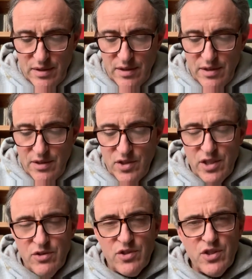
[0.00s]
And
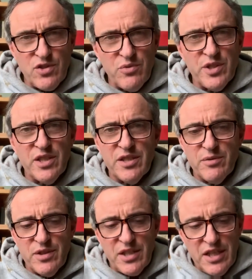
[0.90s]
Chandler says, oh, really?
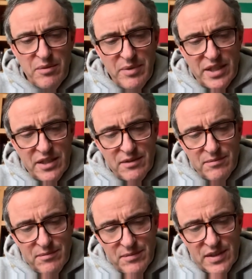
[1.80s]
Well, you can't make it?
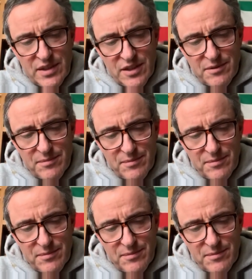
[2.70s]
Yeah.